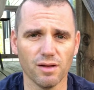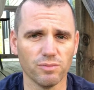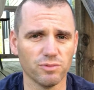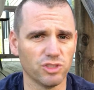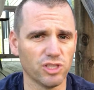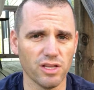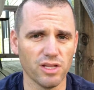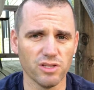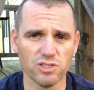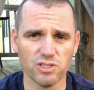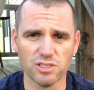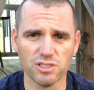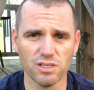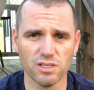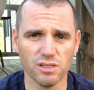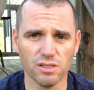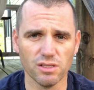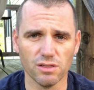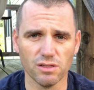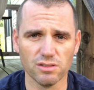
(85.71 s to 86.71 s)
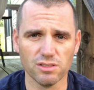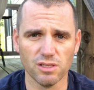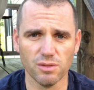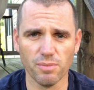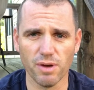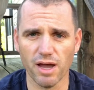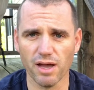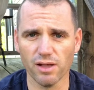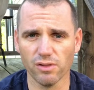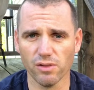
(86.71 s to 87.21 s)
changes to the
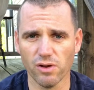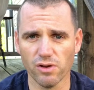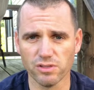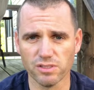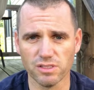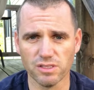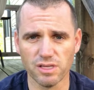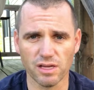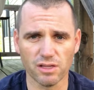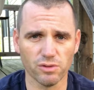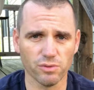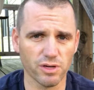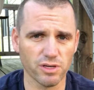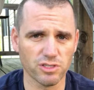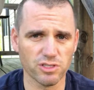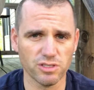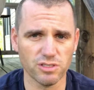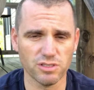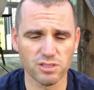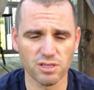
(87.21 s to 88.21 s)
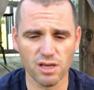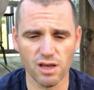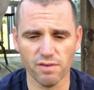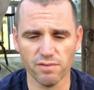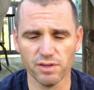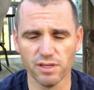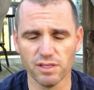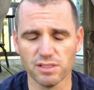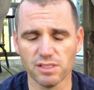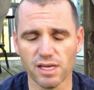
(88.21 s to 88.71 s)
bylaws, the declarations,
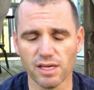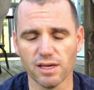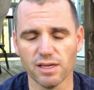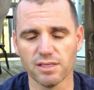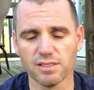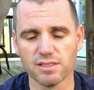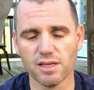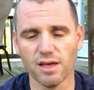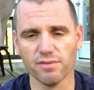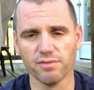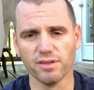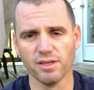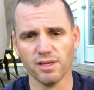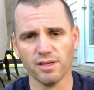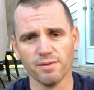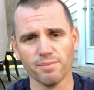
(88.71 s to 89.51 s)
covenants, that kind of stuff.